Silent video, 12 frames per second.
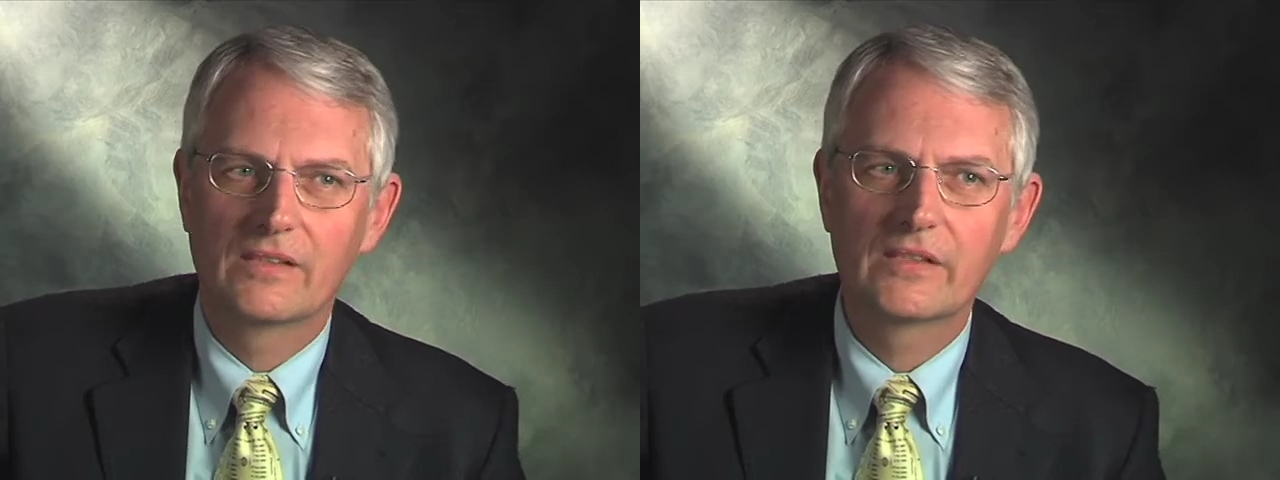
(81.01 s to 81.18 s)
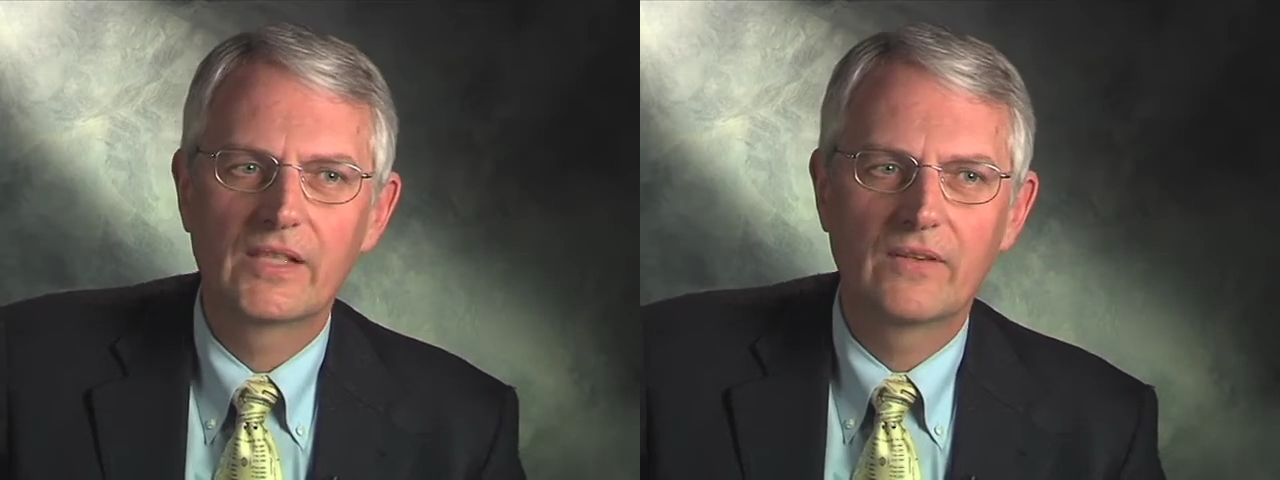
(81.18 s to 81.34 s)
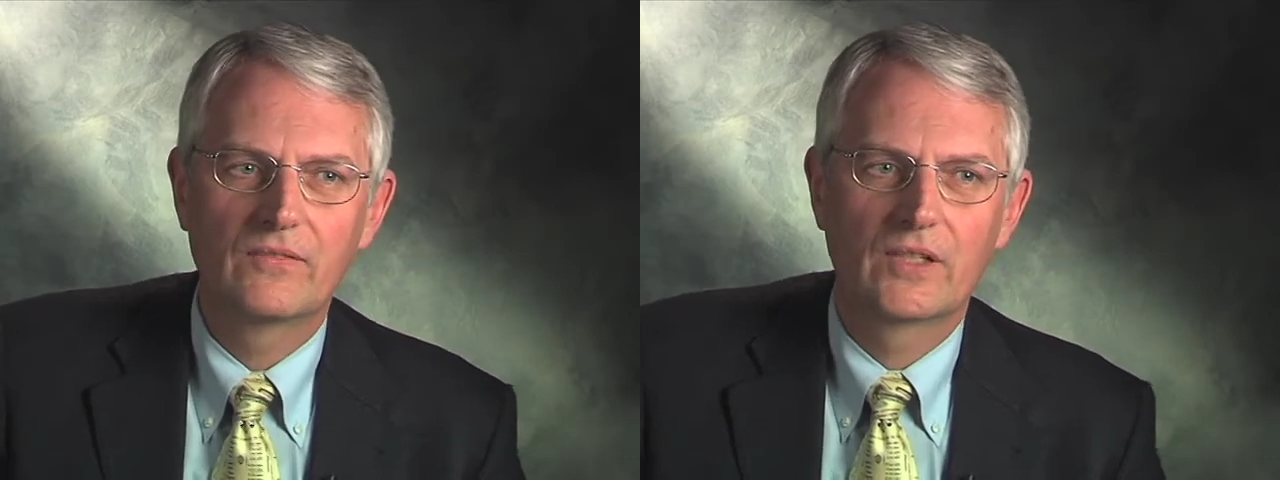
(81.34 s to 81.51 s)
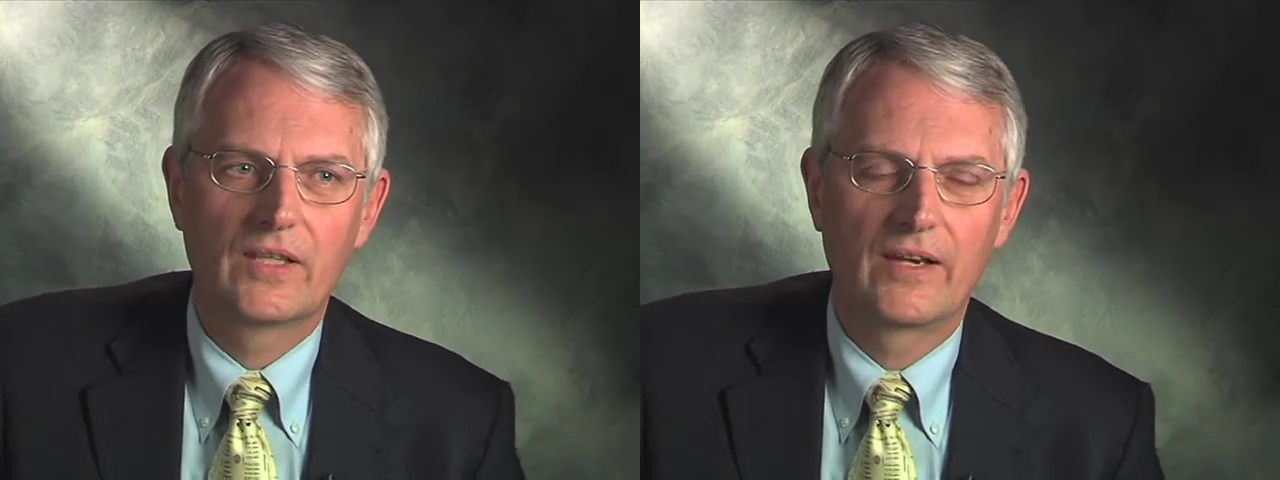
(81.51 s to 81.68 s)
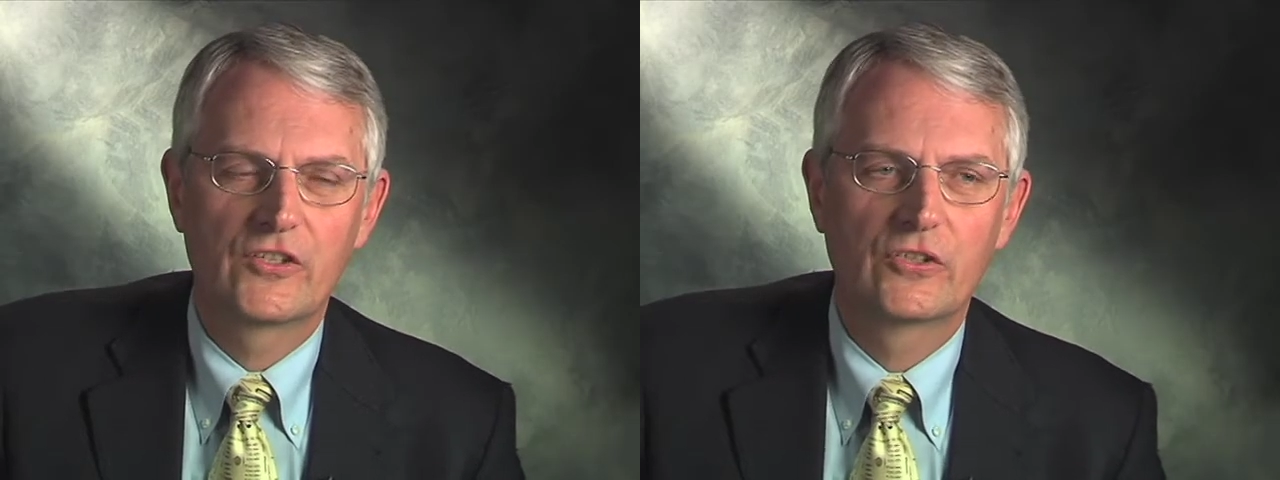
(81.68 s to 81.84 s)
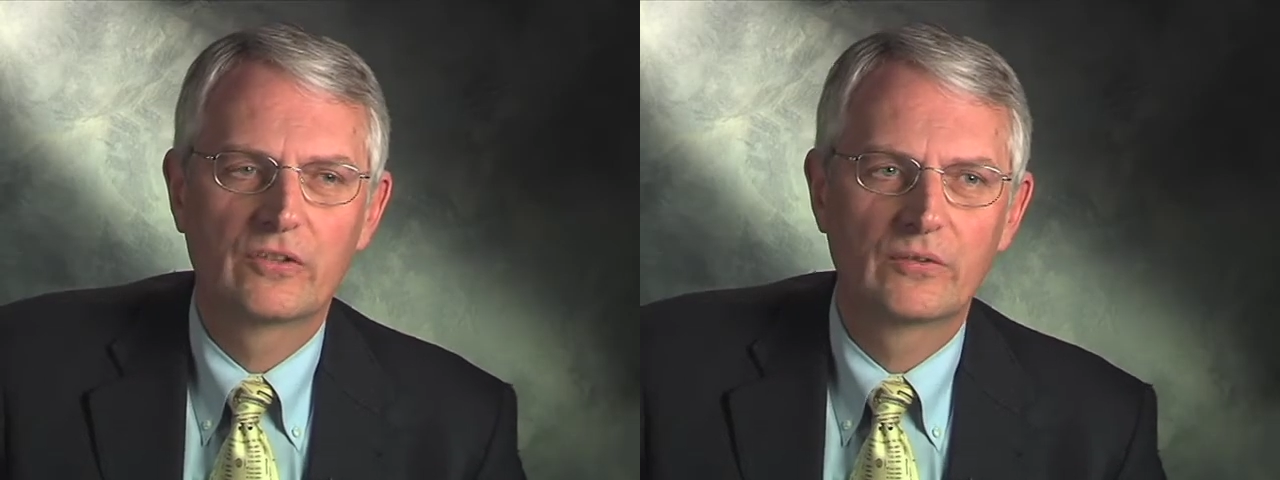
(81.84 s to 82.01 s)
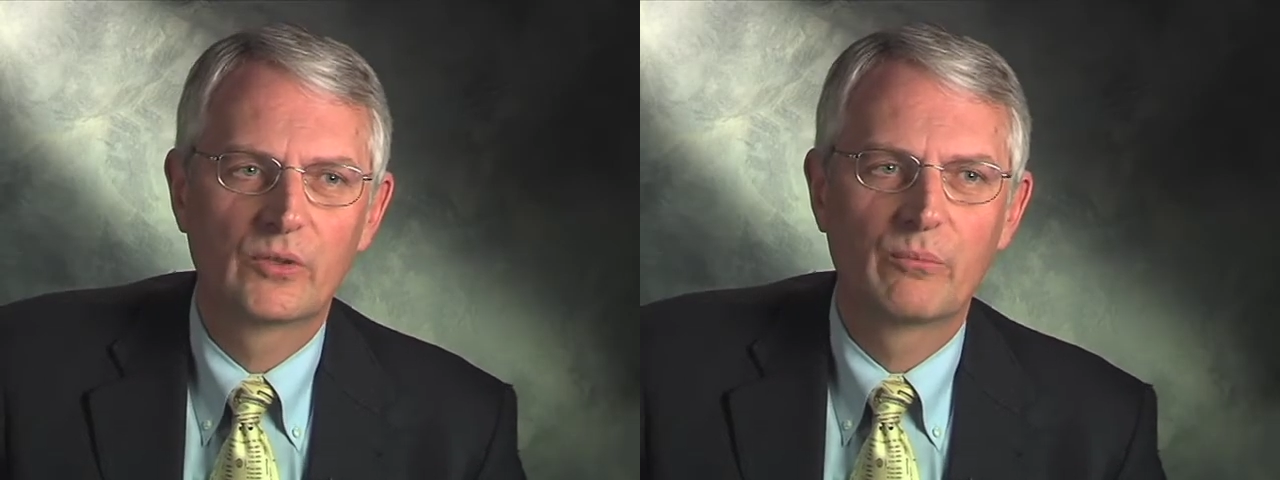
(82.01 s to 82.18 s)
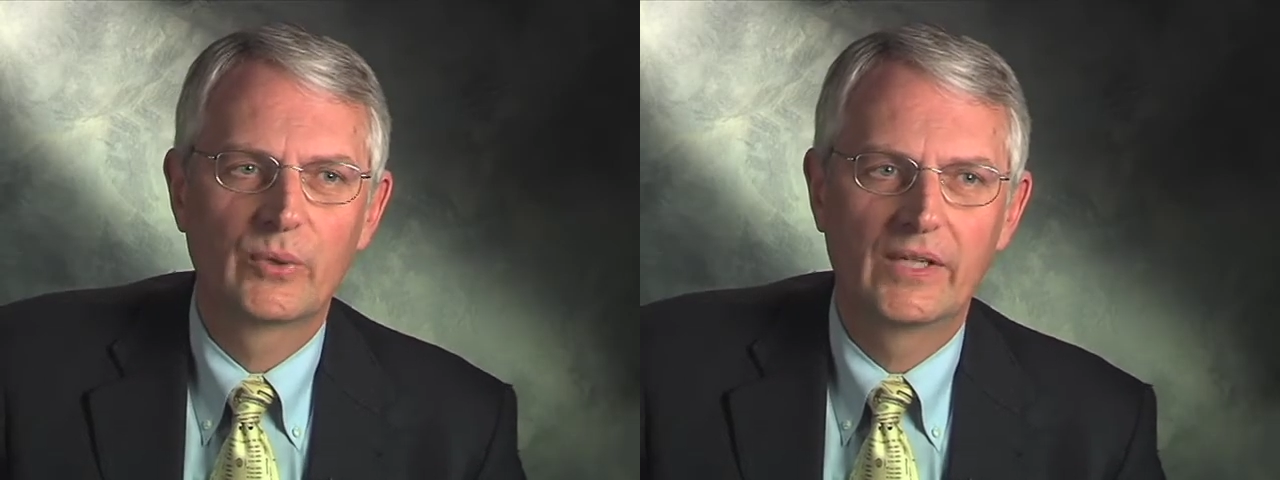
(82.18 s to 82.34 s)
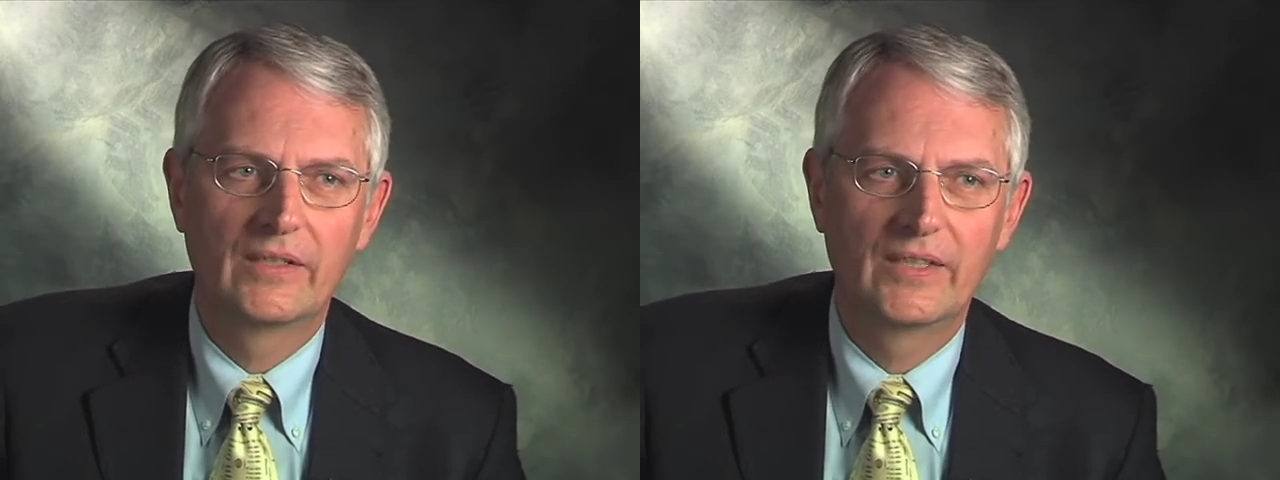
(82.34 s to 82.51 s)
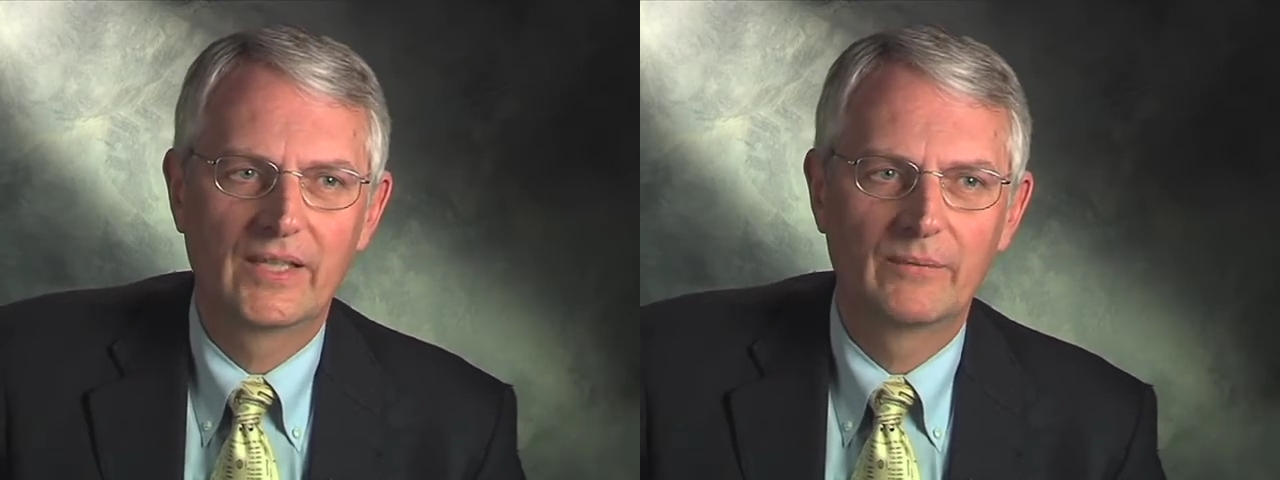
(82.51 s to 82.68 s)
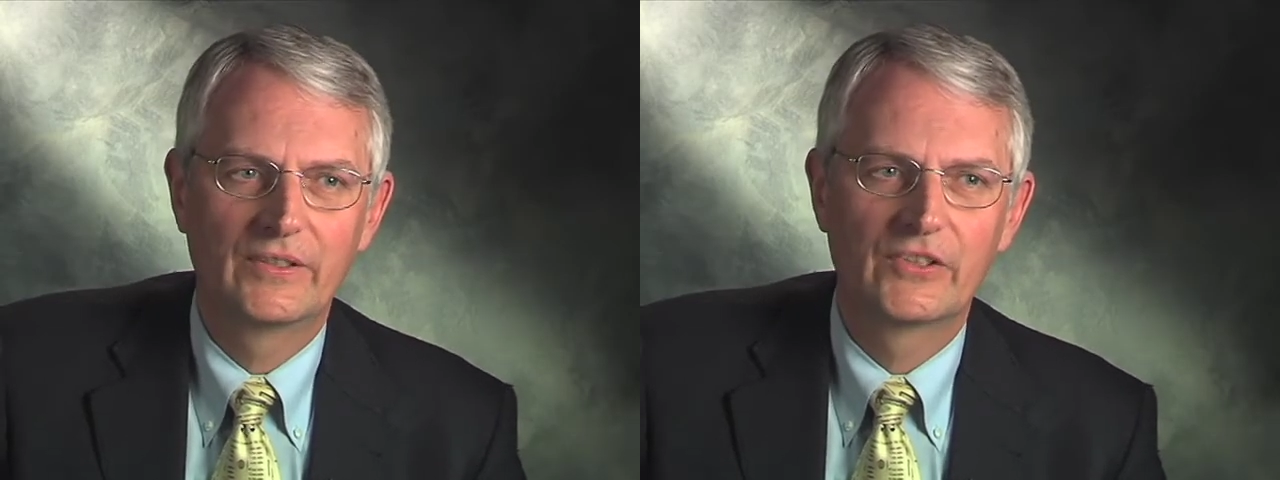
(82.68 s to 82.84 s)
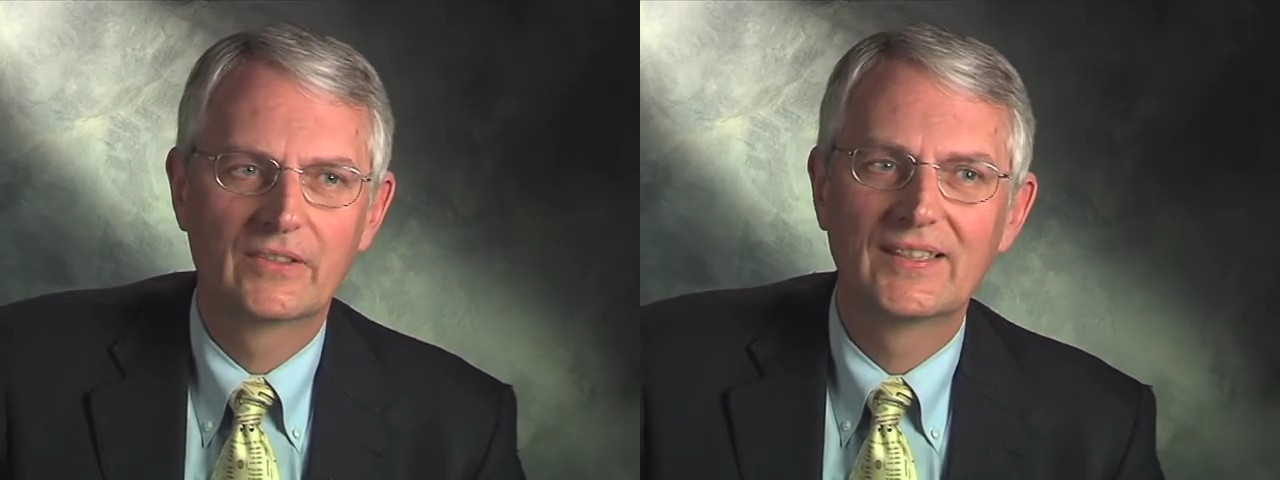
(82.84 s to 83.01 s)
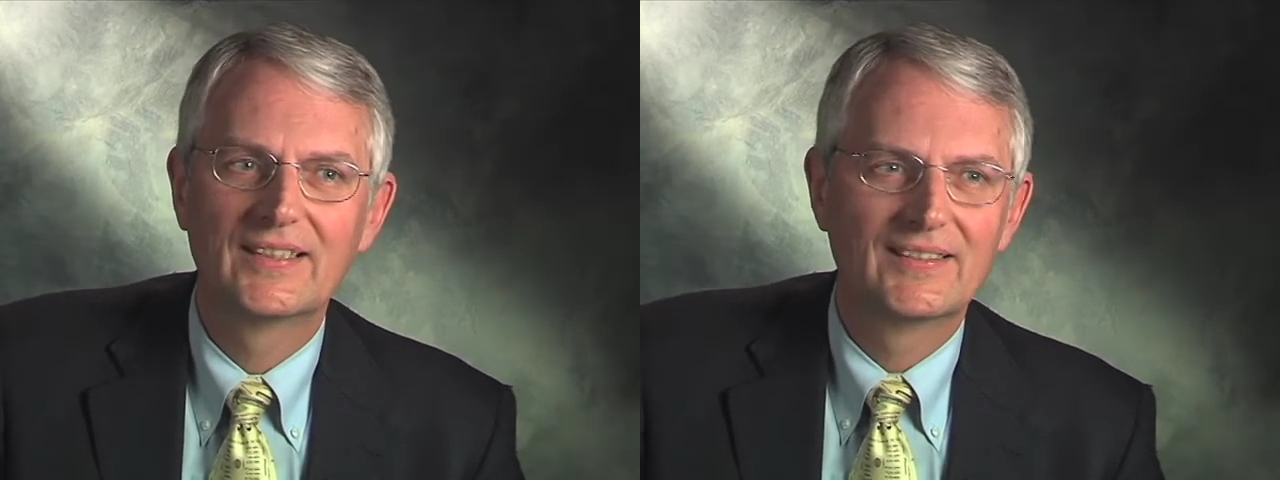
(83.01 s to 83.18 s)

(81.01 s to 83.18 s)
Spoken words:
Saved a lot of children brain damage,